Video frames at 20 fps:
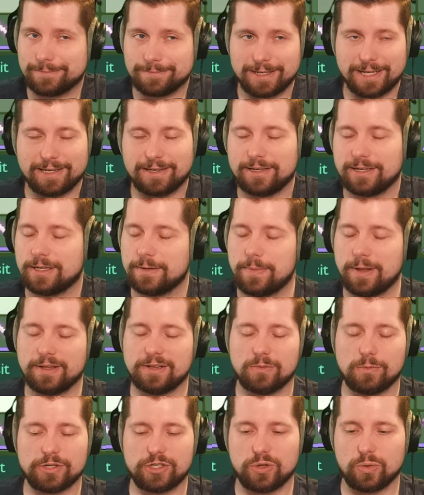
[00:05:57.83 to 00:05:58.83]
It
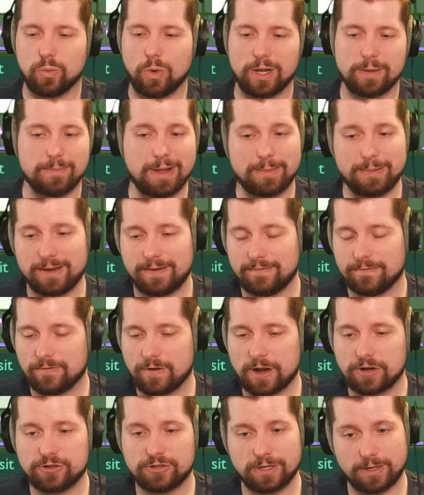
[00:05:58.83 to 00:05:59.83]
depends on what you want, maybe even
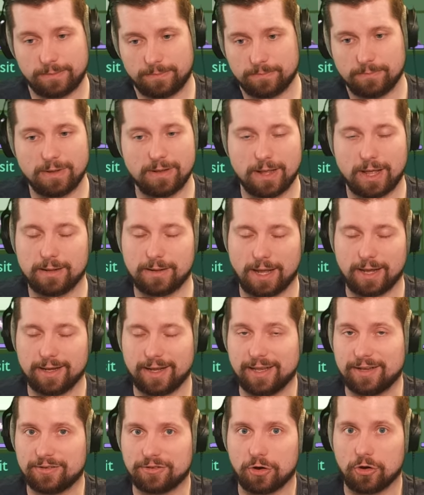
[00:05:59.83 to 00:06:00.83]
fresh to
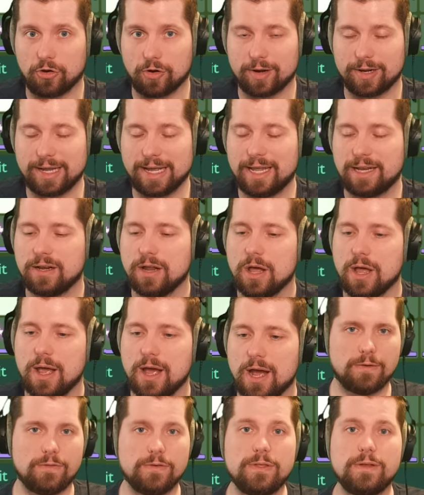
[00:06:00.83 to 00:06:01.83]
against her again.
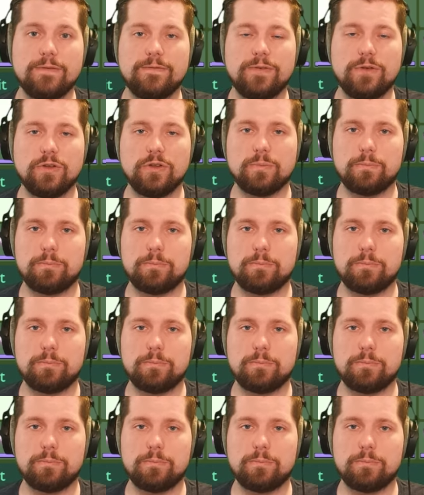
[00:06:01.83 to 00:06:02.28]
For the infused